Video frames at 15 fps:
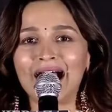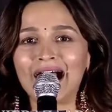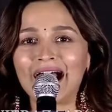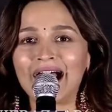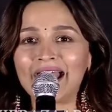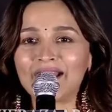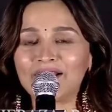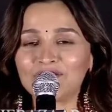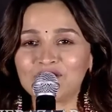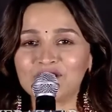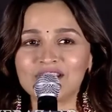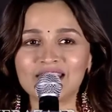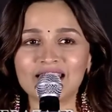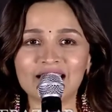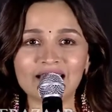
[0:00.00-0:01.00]
I have to
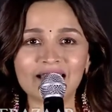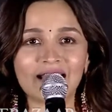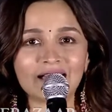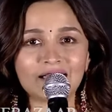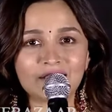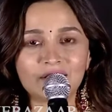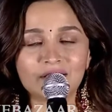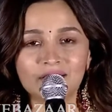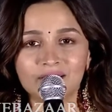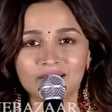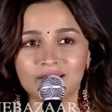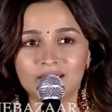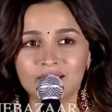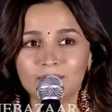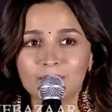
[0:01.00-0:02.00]
say that
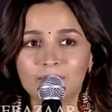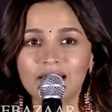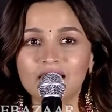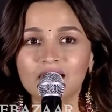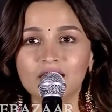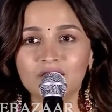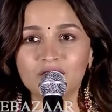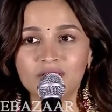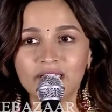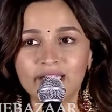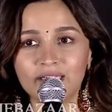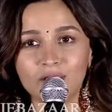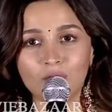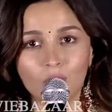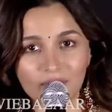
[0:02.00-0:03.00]
being here
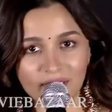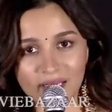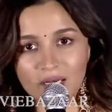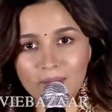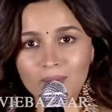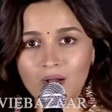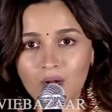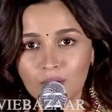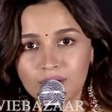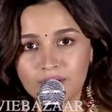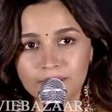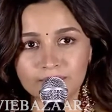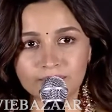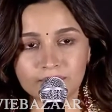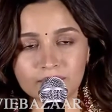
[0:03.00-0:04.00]
today talking about
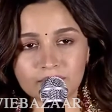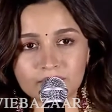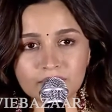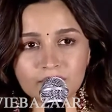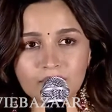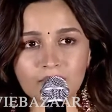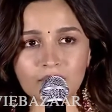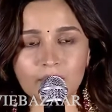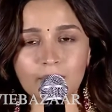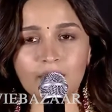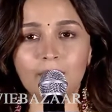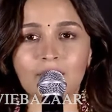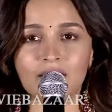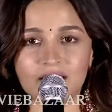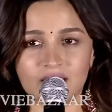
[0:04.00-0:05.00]

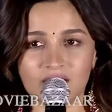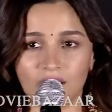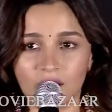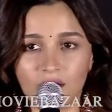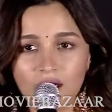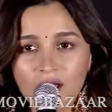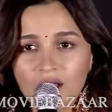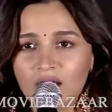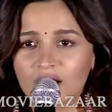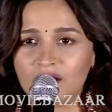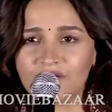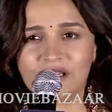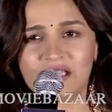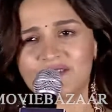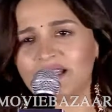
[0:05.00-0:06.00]
Brahmastra
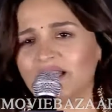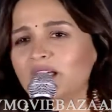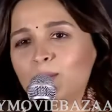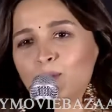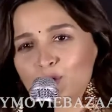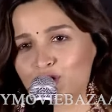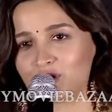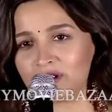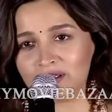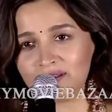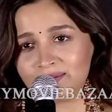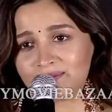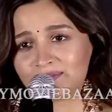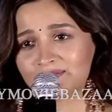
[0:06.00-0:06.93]
feels very emotional.